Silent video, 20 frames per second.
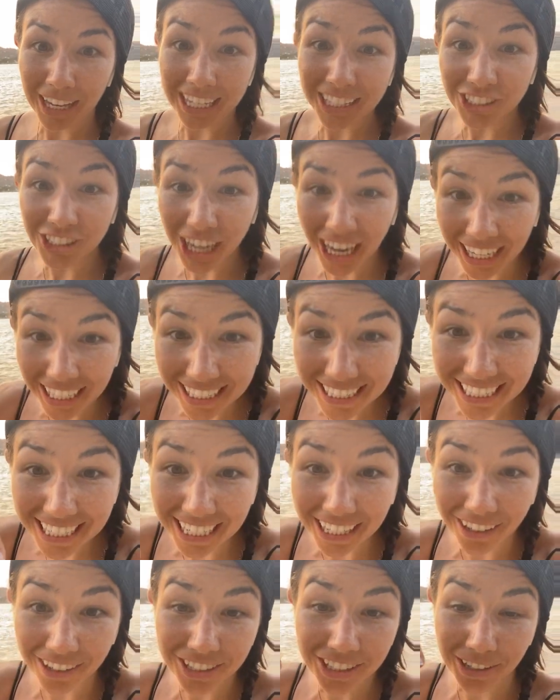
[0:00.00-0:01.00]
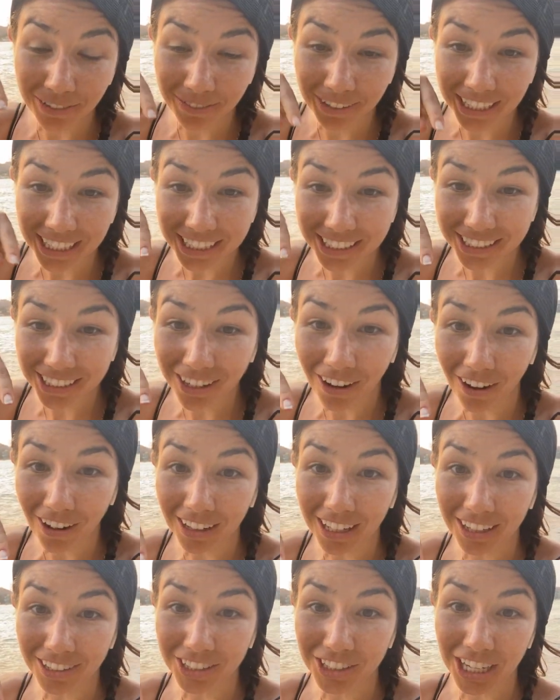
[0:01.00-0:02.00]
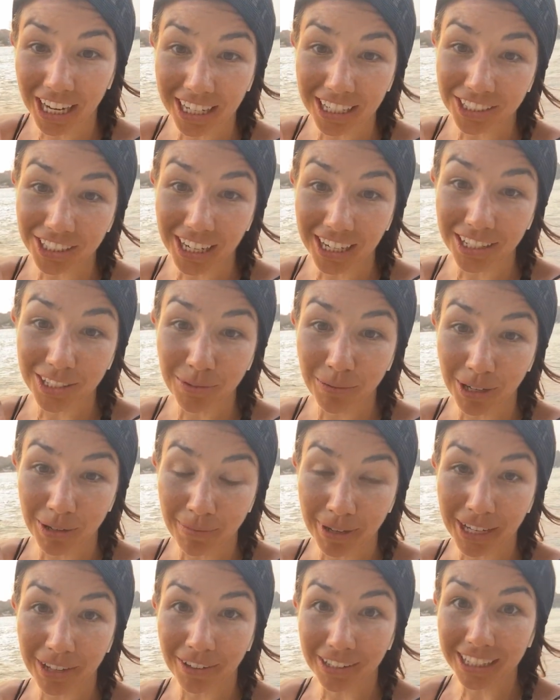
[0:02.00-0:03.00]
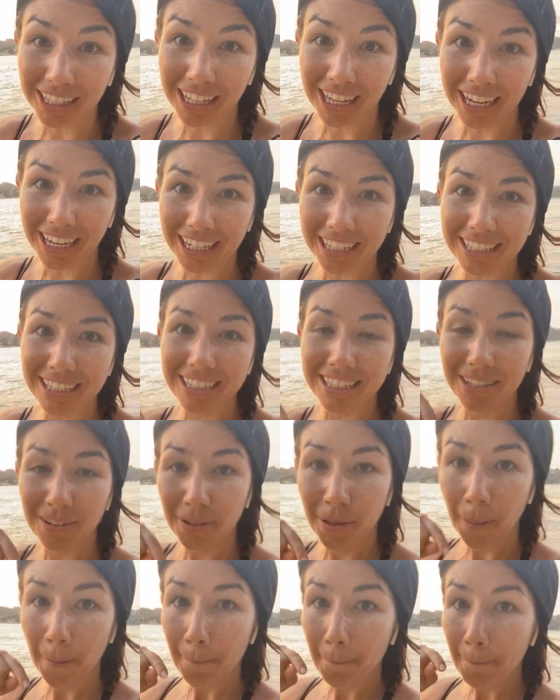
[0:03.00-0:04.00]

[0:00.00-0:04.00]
and Jenna's here, so I'm gonna call out Jenna. Jenna's one of my old clients.